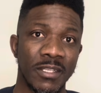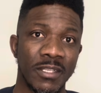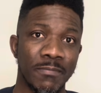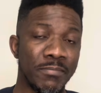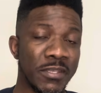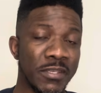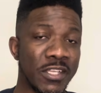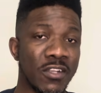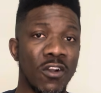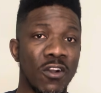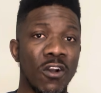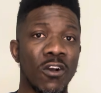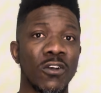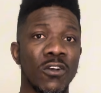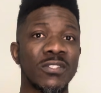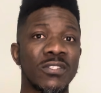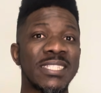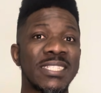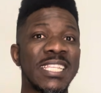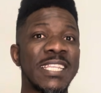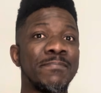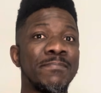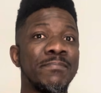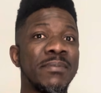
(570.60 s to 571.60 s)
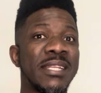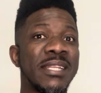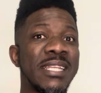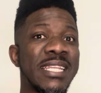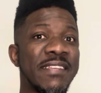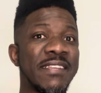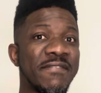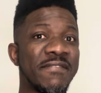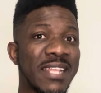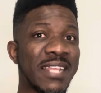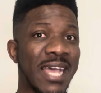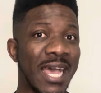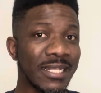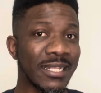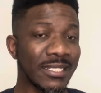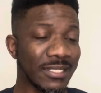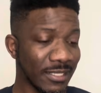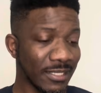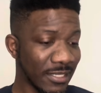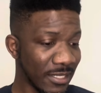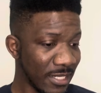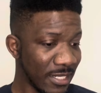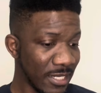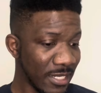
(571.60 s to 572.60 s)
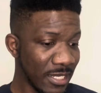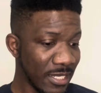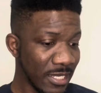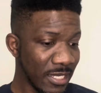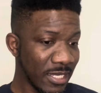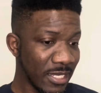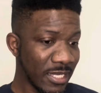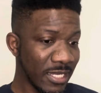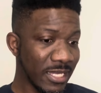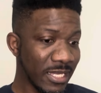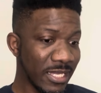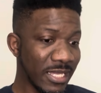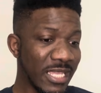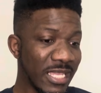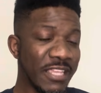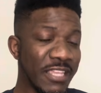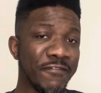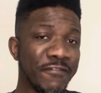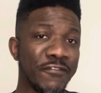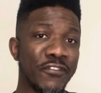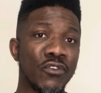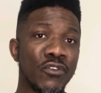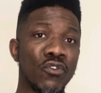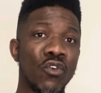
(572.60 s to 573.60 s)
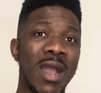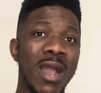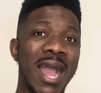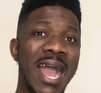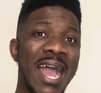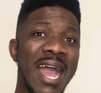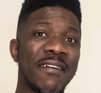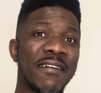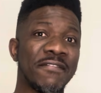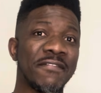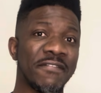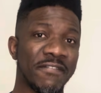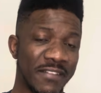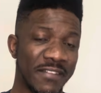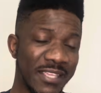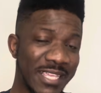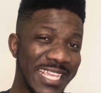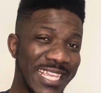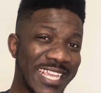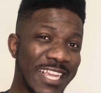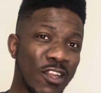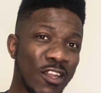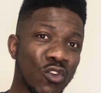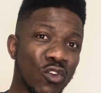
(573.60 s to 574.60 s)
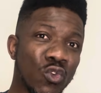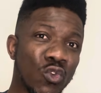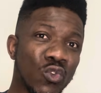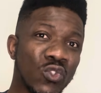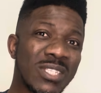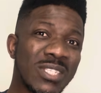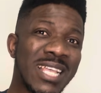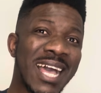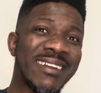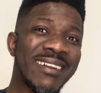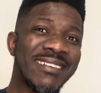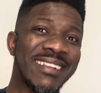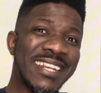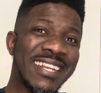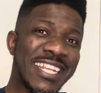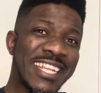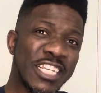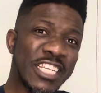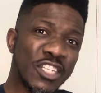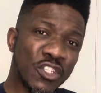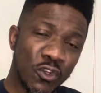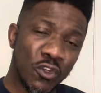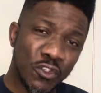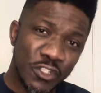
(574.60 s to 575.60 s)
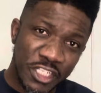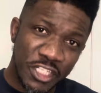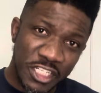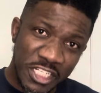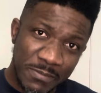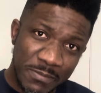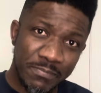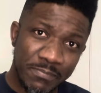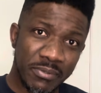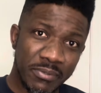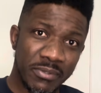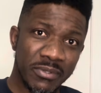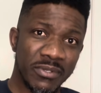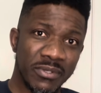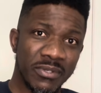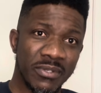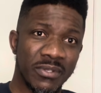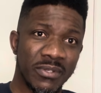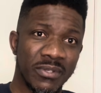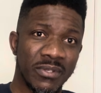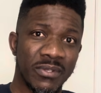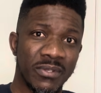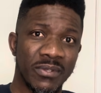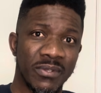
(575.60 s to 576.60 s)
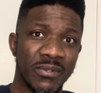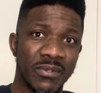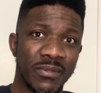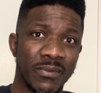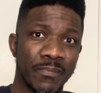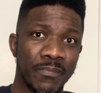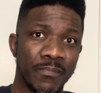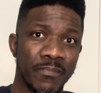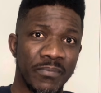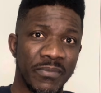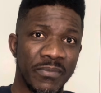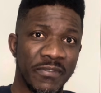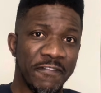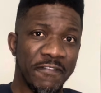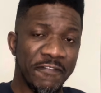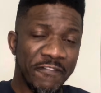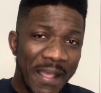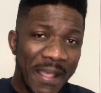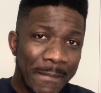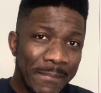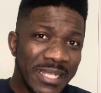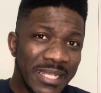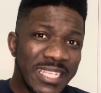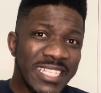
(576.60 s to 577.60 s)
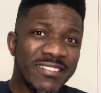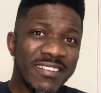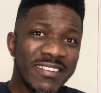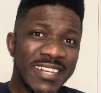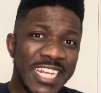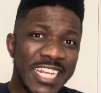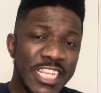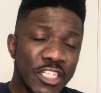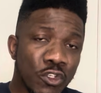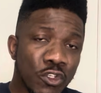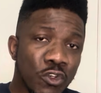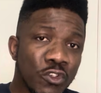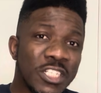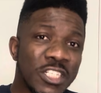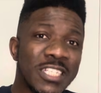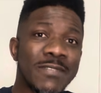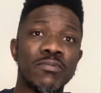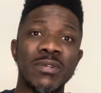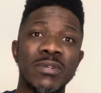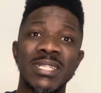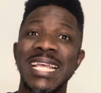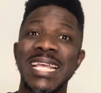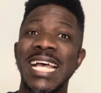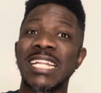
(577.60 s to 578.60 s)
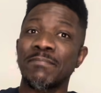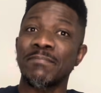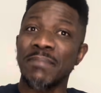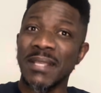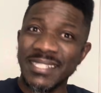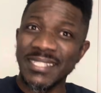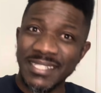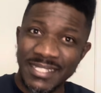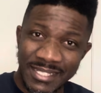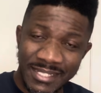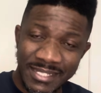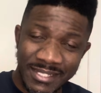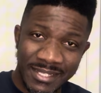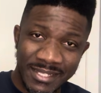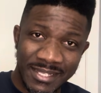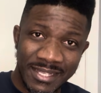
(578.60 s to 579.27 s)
Because they believe that if you have a closer relationship, family relationship with that person,